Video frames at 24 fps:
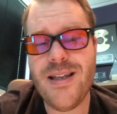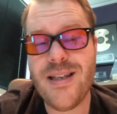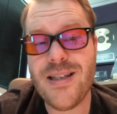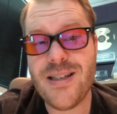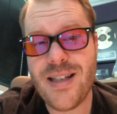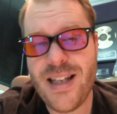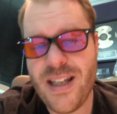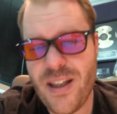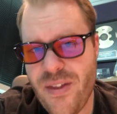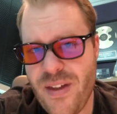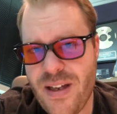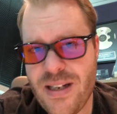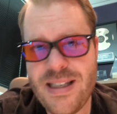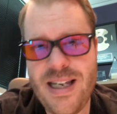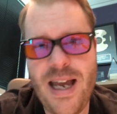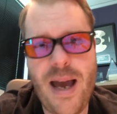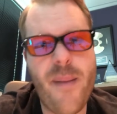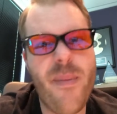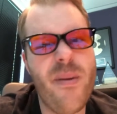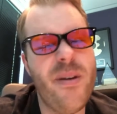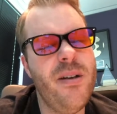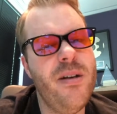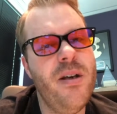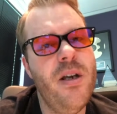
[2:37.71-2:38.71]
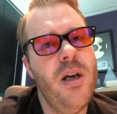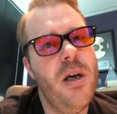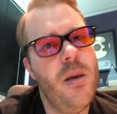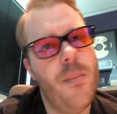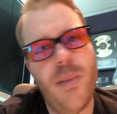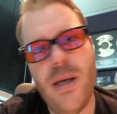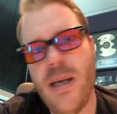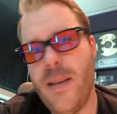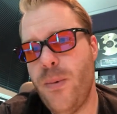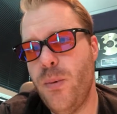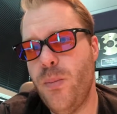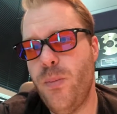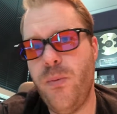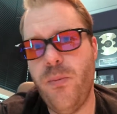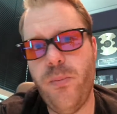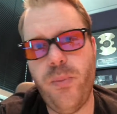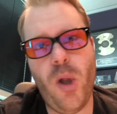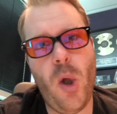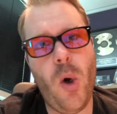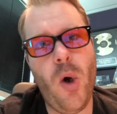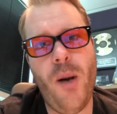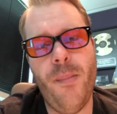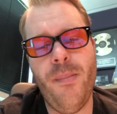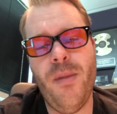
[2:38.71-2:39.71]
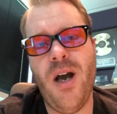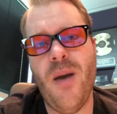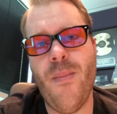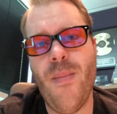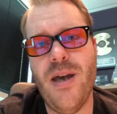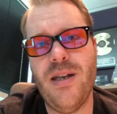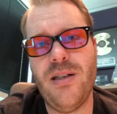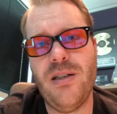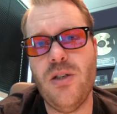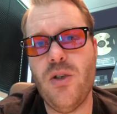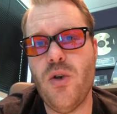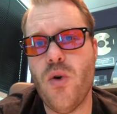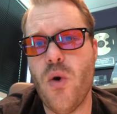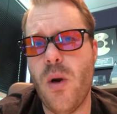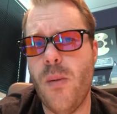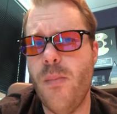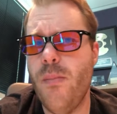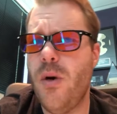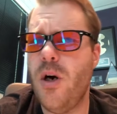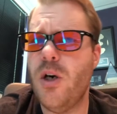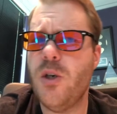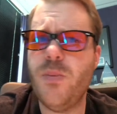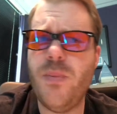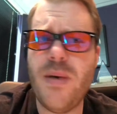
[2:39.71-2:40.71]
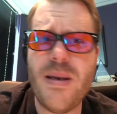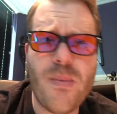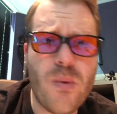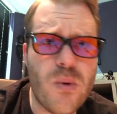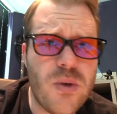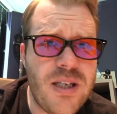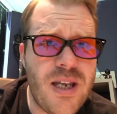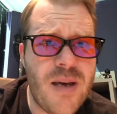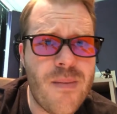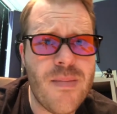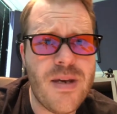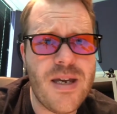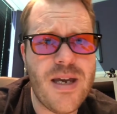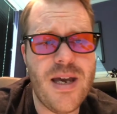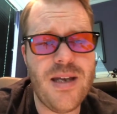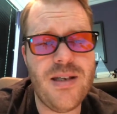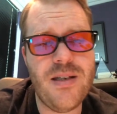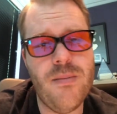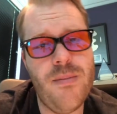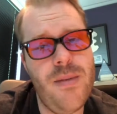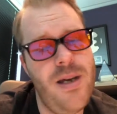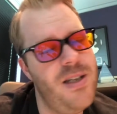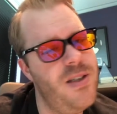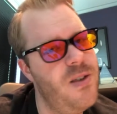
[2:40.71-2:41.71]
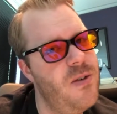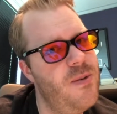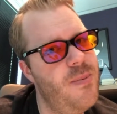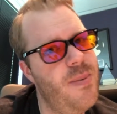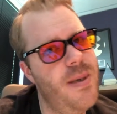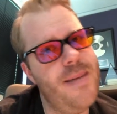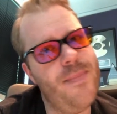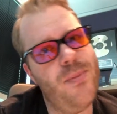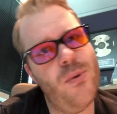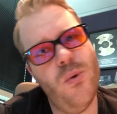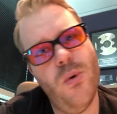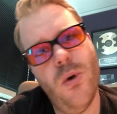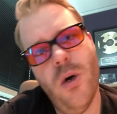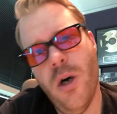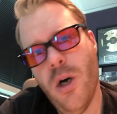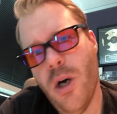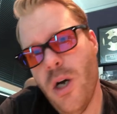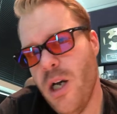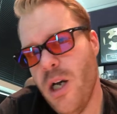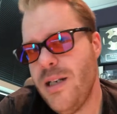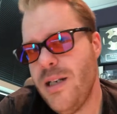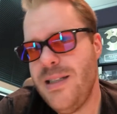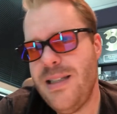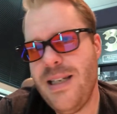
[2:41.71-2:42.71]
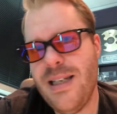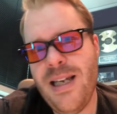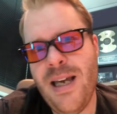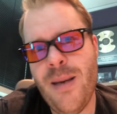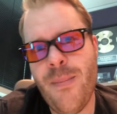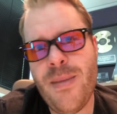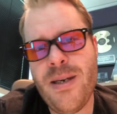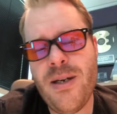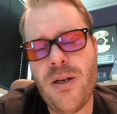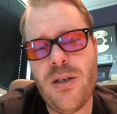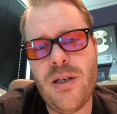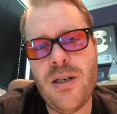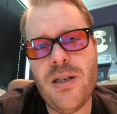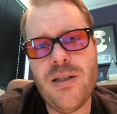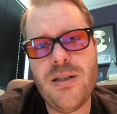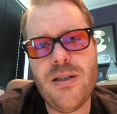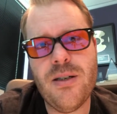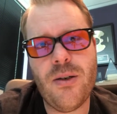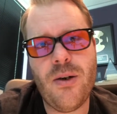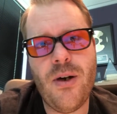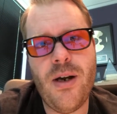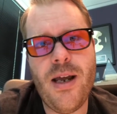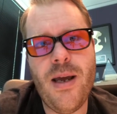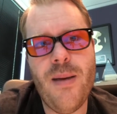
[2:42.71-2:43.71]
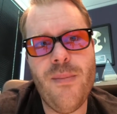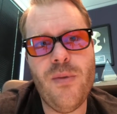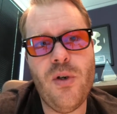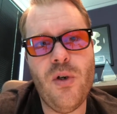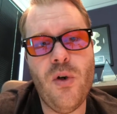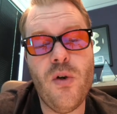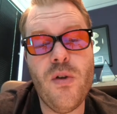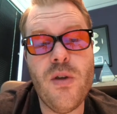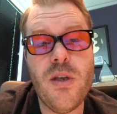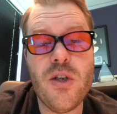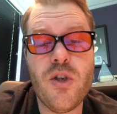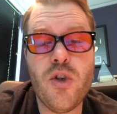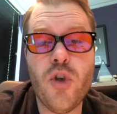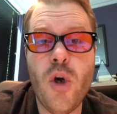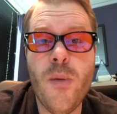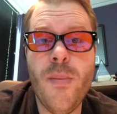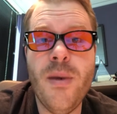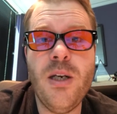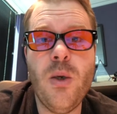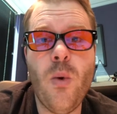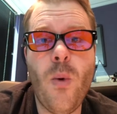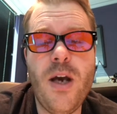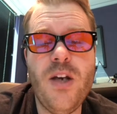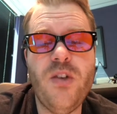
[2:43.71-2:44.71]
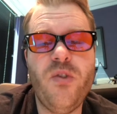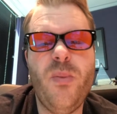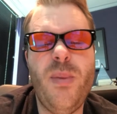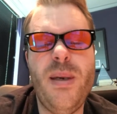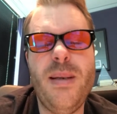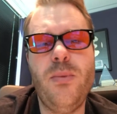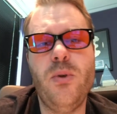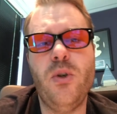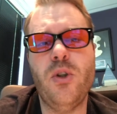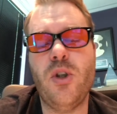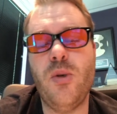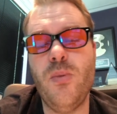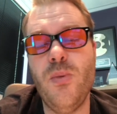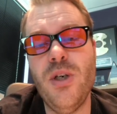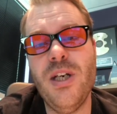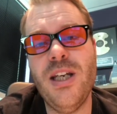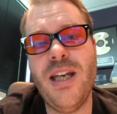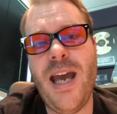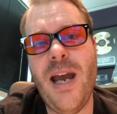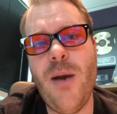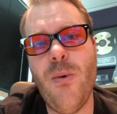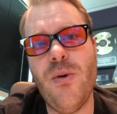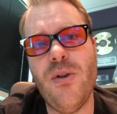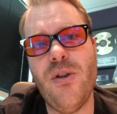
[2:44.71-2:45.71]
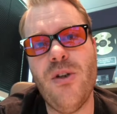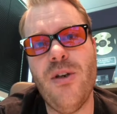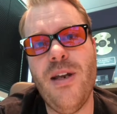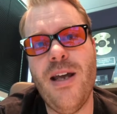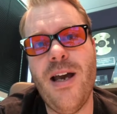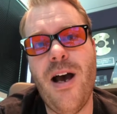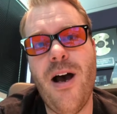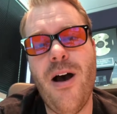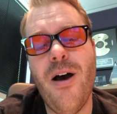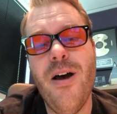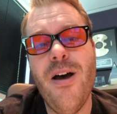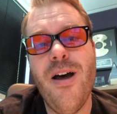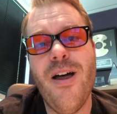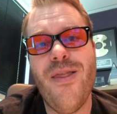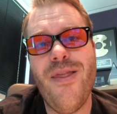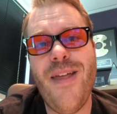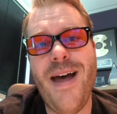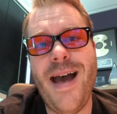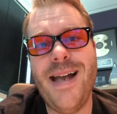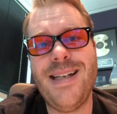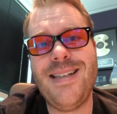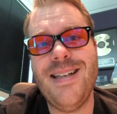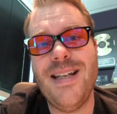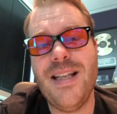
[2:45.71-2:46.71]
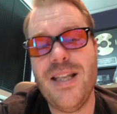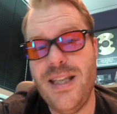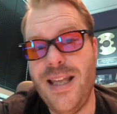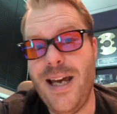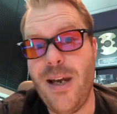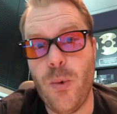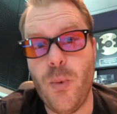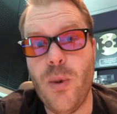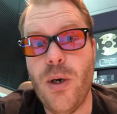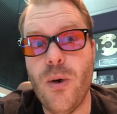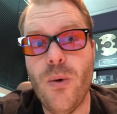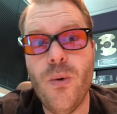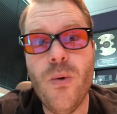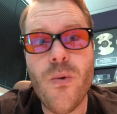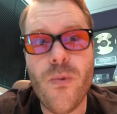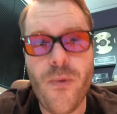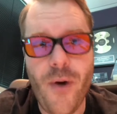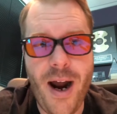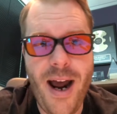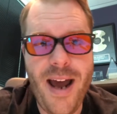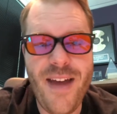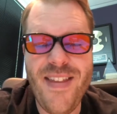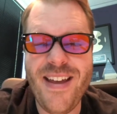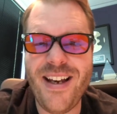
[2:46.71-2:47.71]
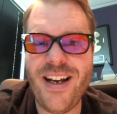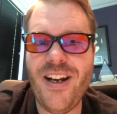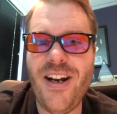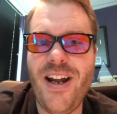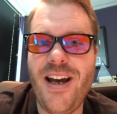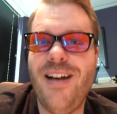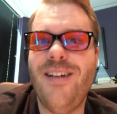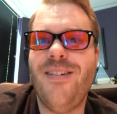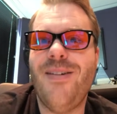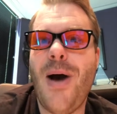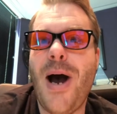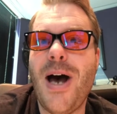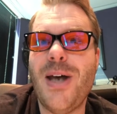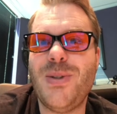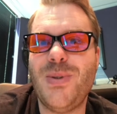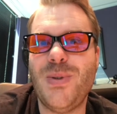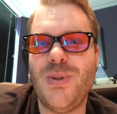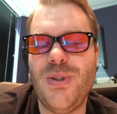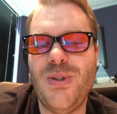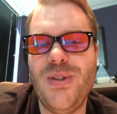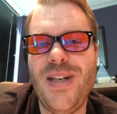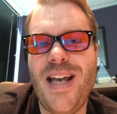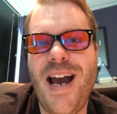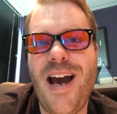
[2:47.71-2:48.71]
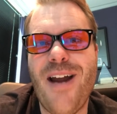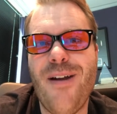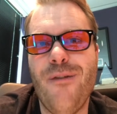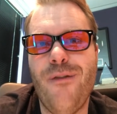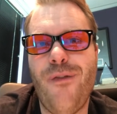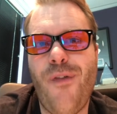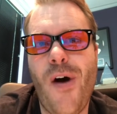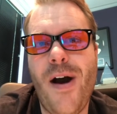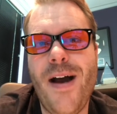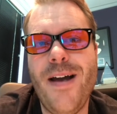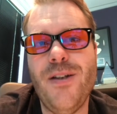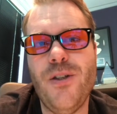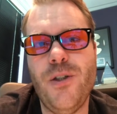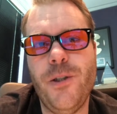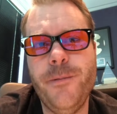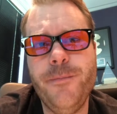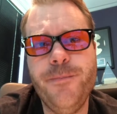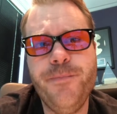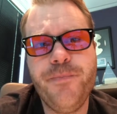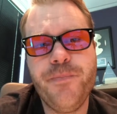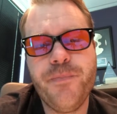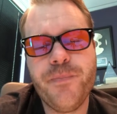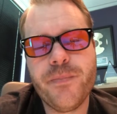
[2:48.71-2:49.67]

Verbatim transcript: There's like things happen, people blow up my messenger inbox, people send me SMSs, people DM me on Instagram, you know, there's so many ways for people to communicate with you now that they will, right? They're gonna hustle you down and find you.